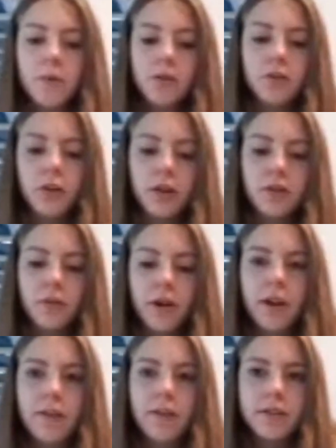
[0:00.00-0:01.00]

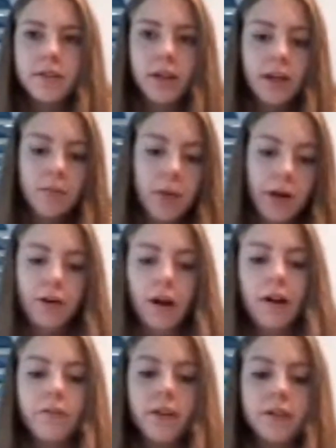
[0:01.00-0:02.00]
33, in the second
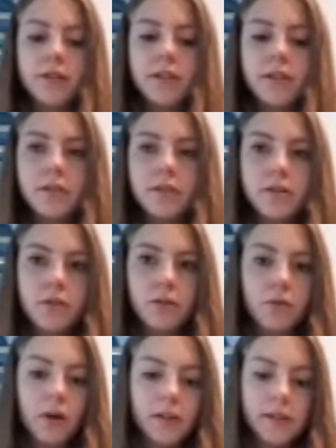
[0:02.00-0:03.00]
paragraph, it states
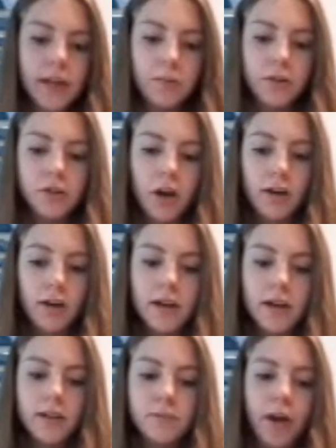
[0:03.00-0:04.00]
to establish
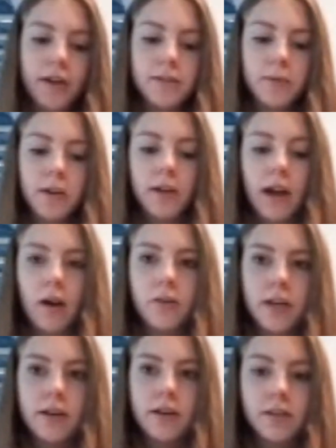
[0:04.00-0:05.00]
context by explaining how the
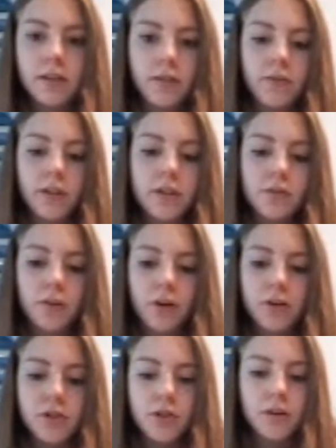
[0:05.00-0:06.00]
text fits into a
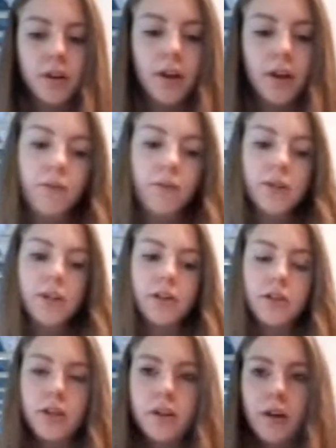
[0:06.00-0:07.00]
larger
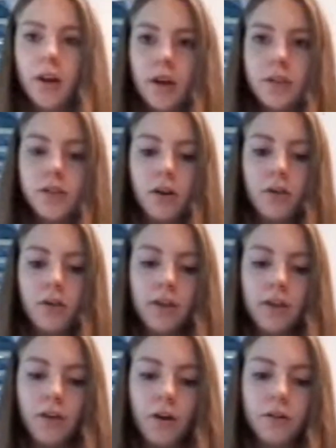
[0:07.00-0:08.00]
conversation. So in
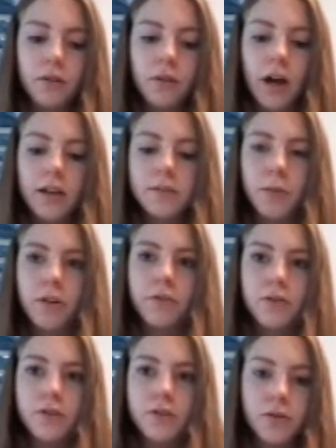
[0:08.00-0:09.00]
the article, Has
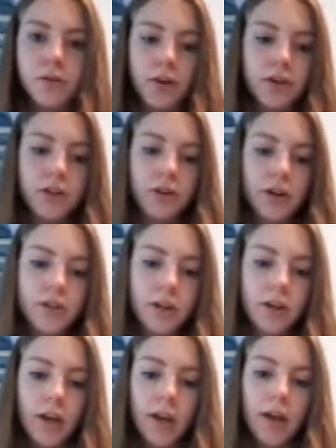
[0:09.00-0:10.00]
Smartphones Destroyed a
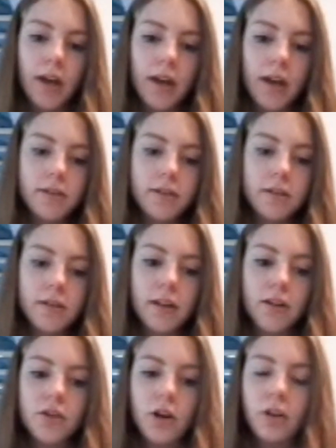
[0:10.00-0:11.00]
Generation? It does this in the
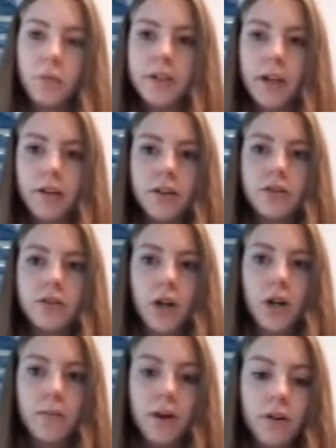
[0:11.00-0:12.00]
intro by telling a story
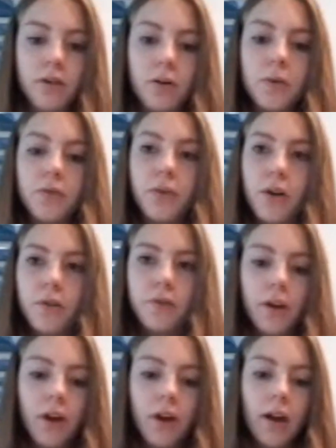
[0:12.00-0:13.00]
about a young girl with a phone.
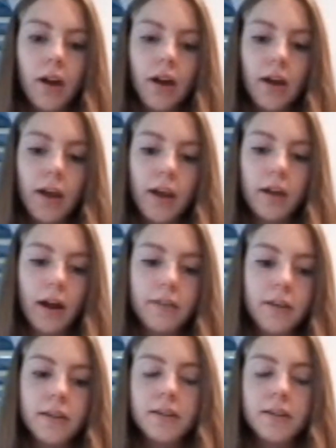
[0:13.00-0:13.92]
And I think this